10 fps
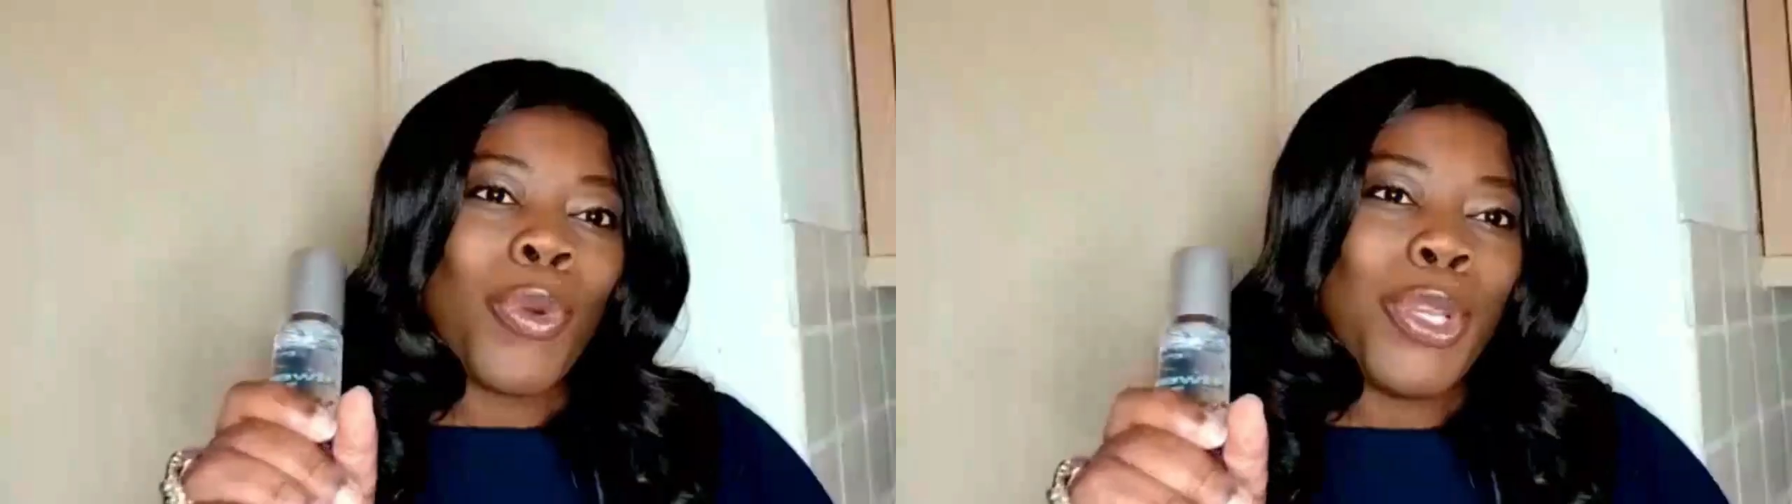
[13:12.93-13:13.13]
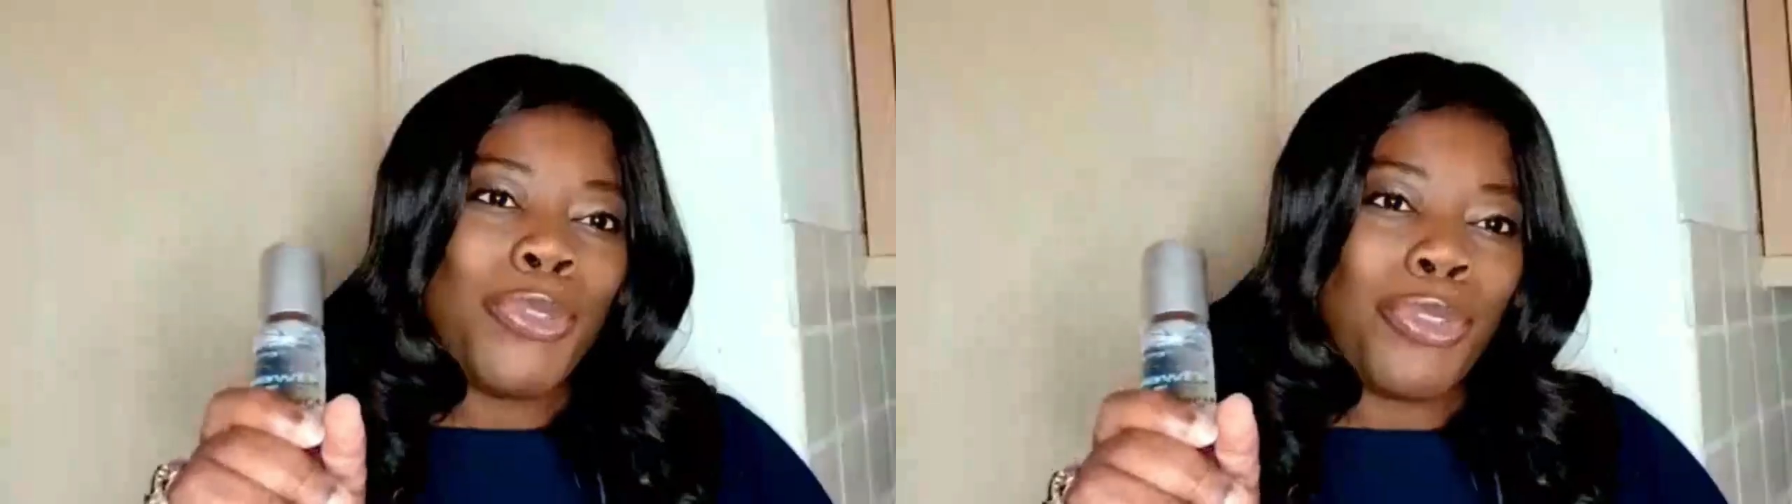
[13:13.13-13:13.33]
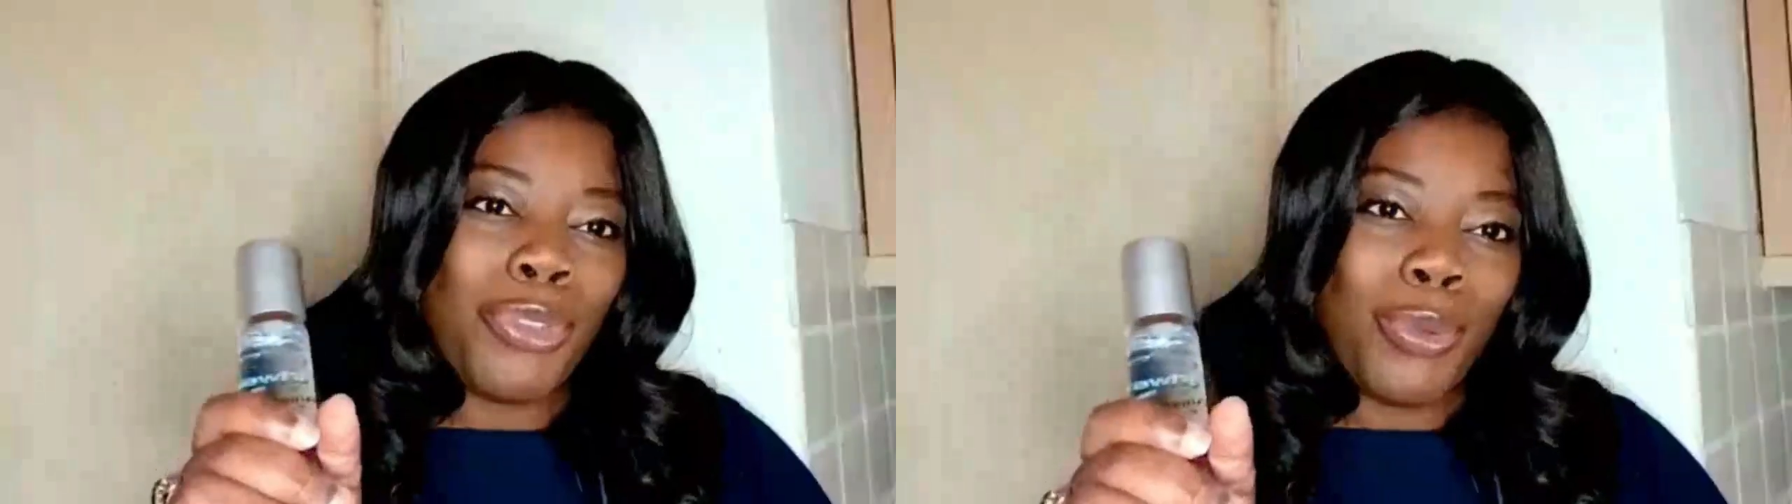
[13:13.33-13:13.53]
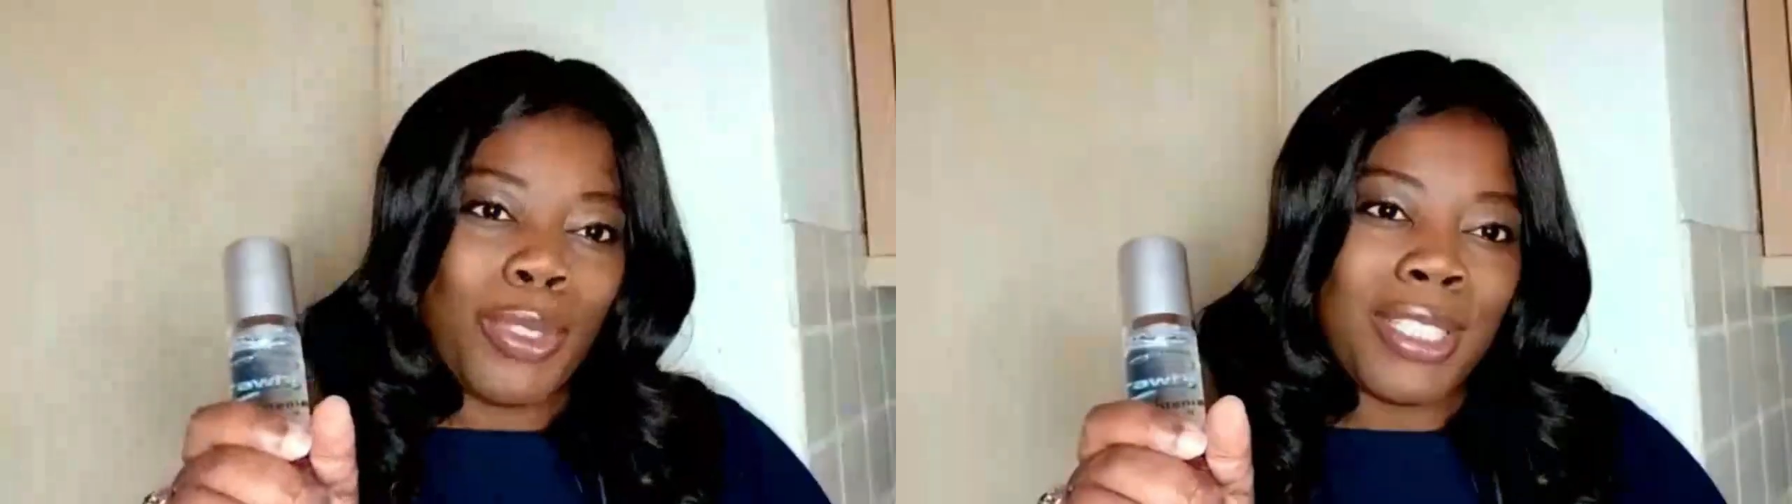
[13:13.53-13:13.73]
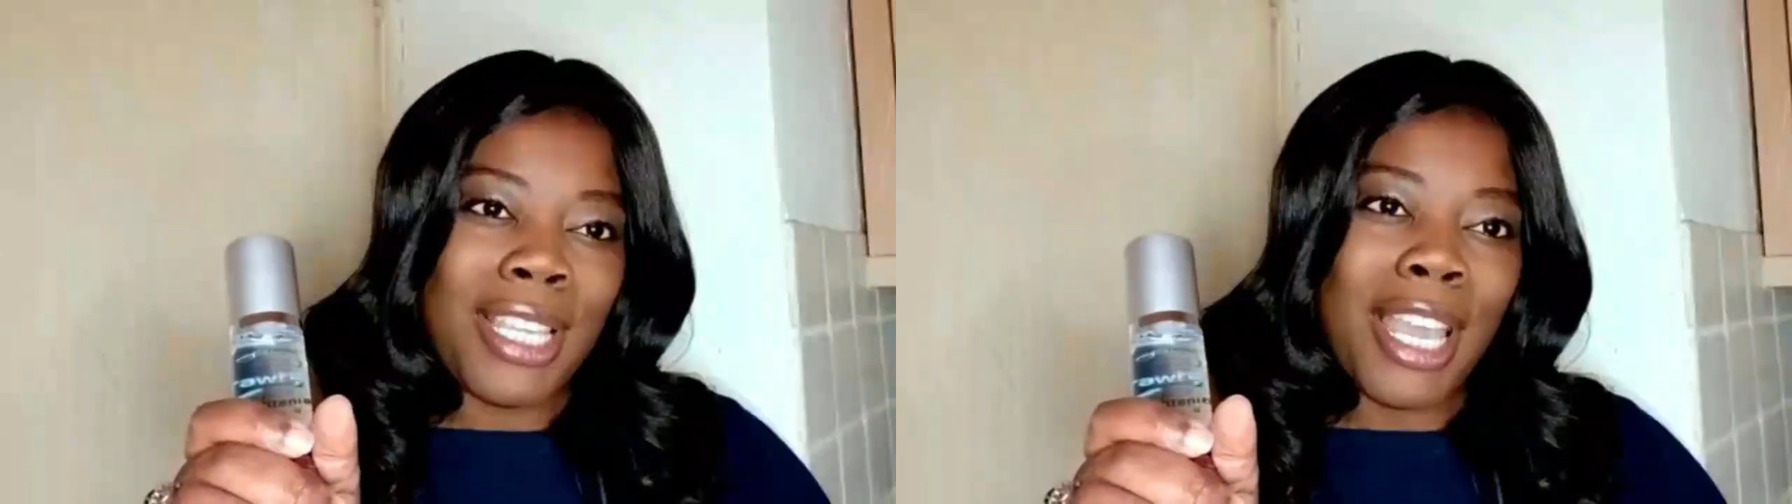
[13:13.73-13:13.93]
What did you
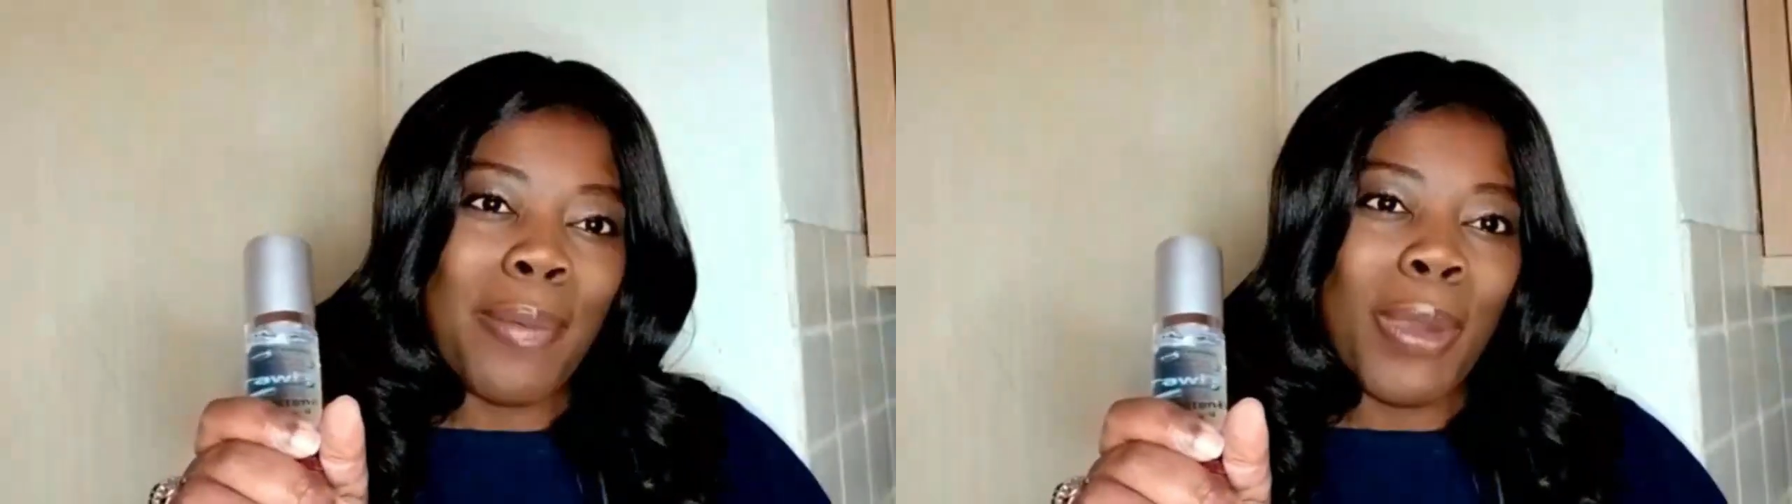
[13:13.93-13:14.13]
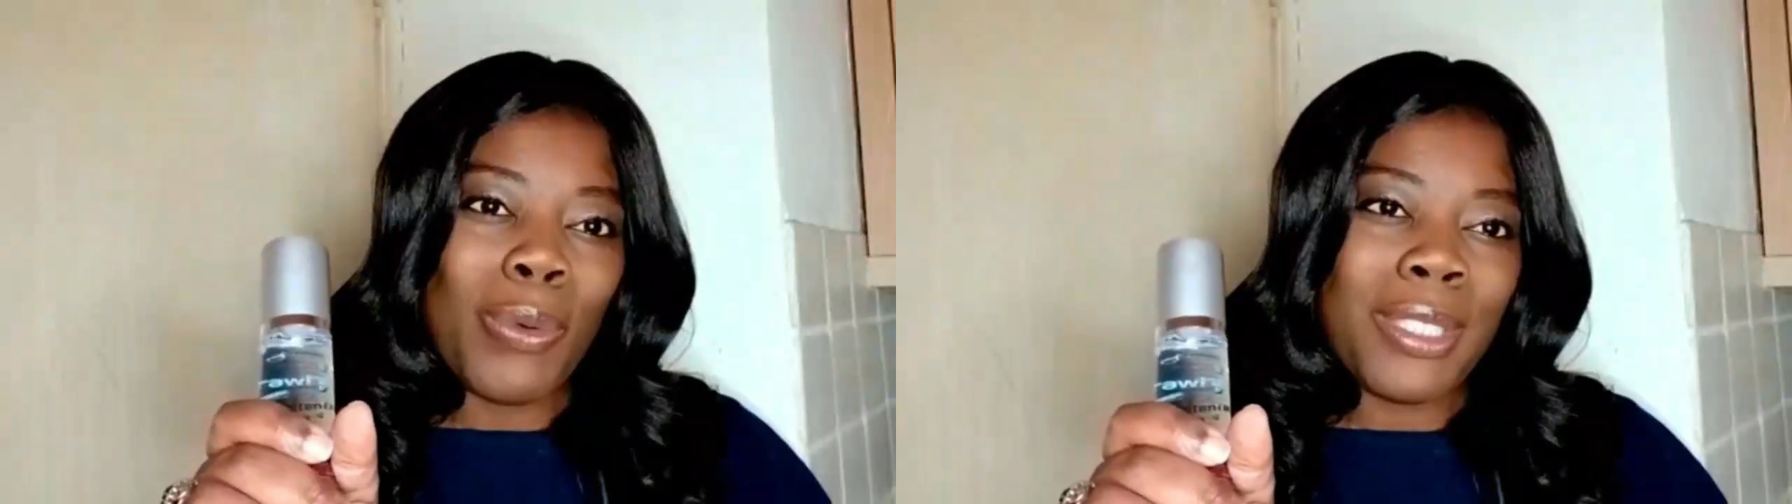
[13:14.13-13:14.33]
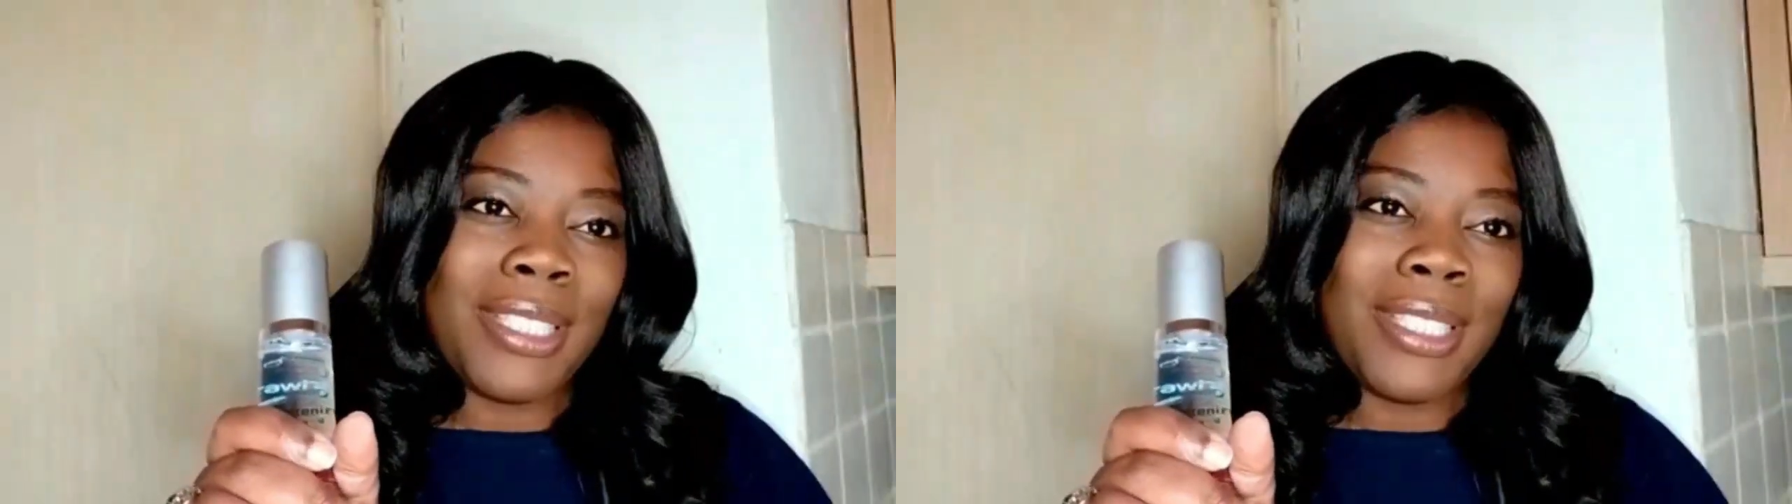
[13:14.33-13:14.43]
choose? Say, Emma